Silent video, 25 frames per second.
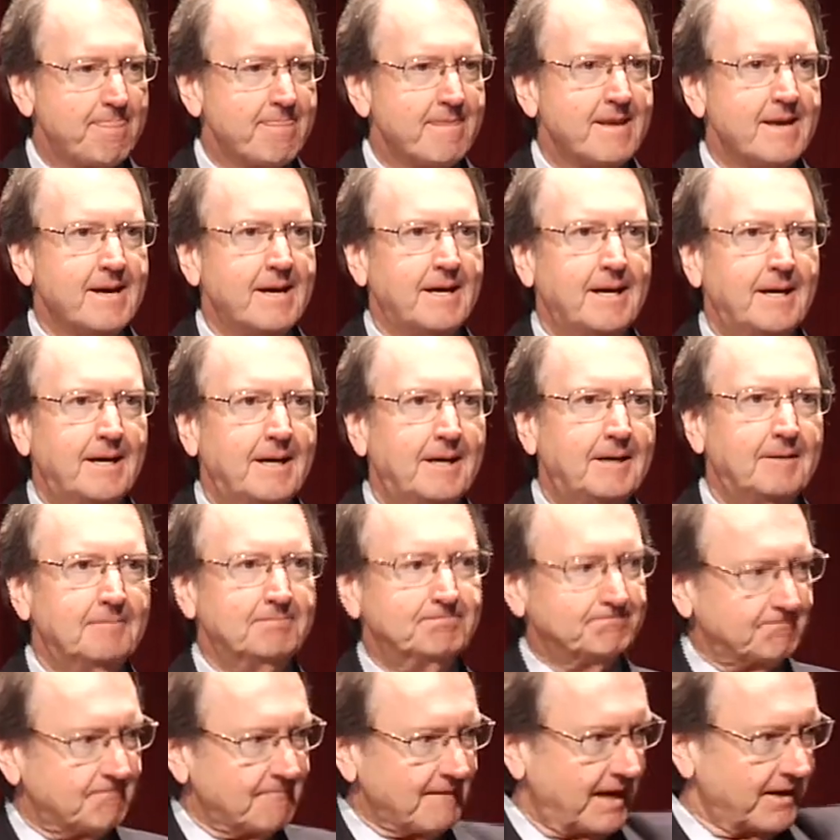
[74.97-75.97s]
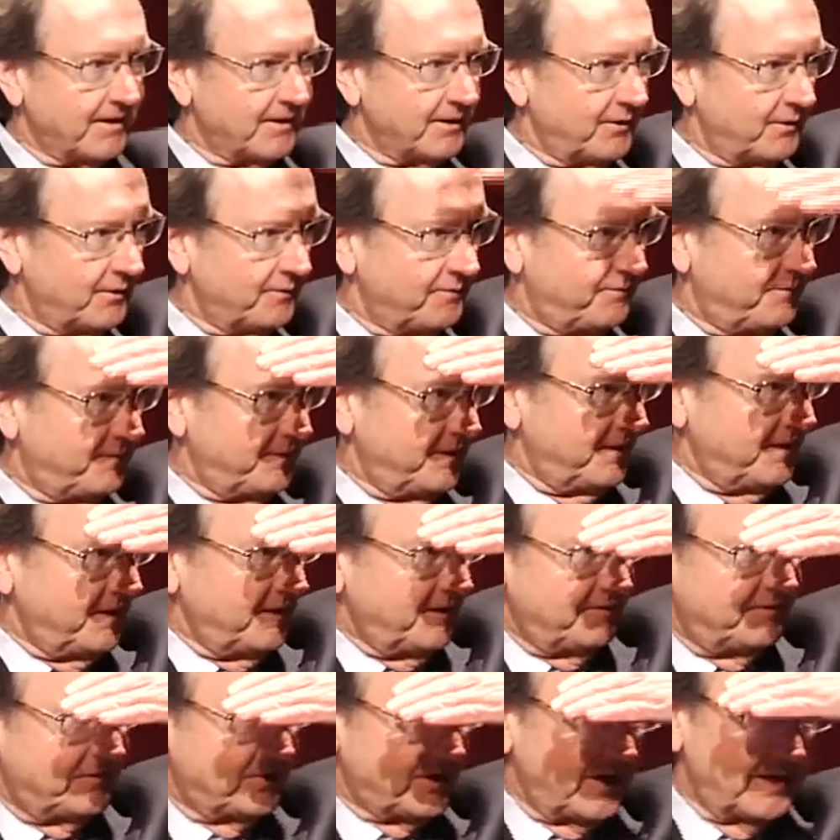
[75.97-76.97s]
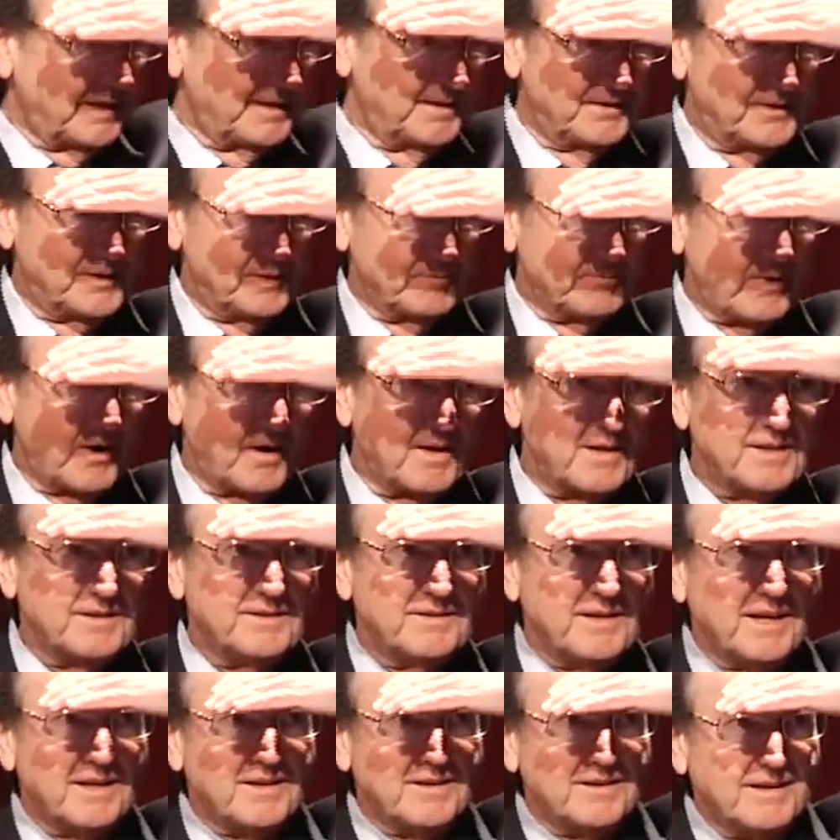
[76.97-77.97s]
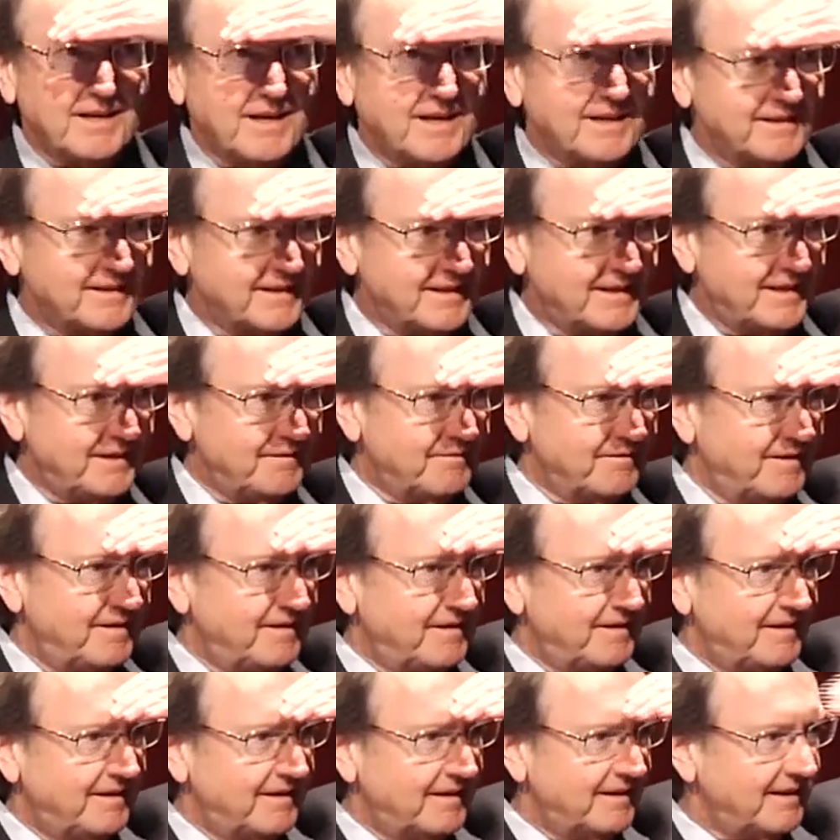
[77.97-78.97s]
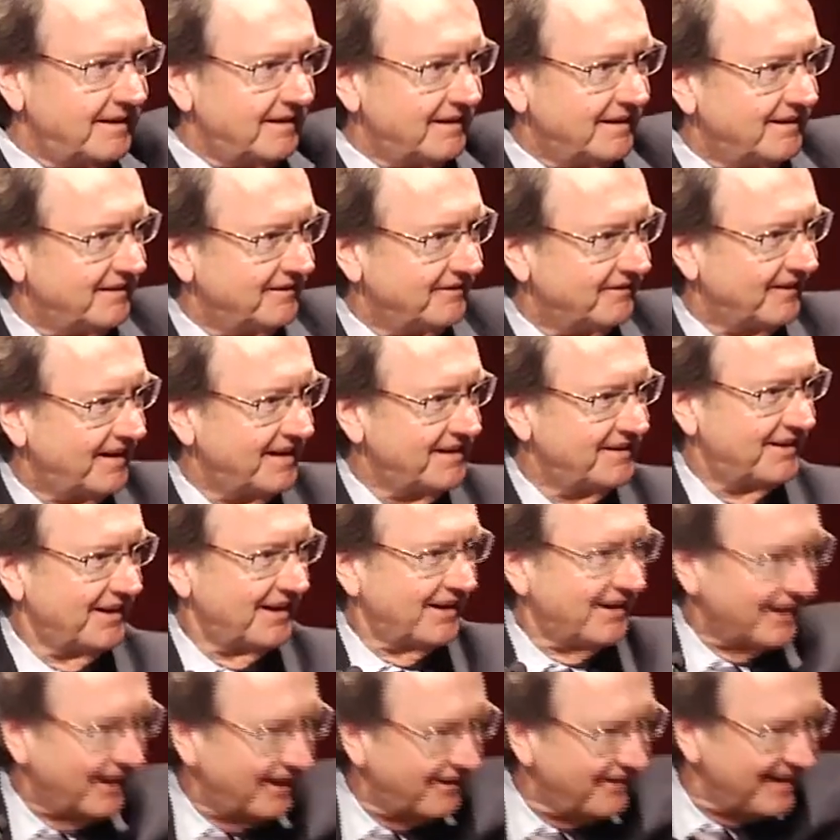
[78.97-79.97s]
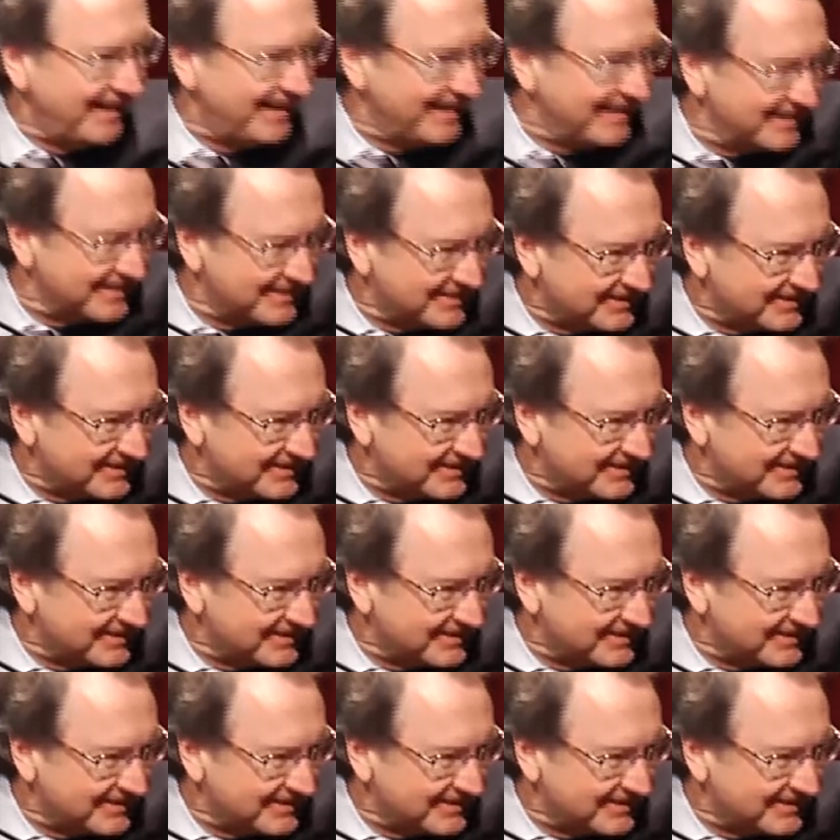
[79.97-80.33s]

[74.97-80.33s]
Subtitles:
I don't know if Charlie's departed yet or not. Did he? Right there? There he is.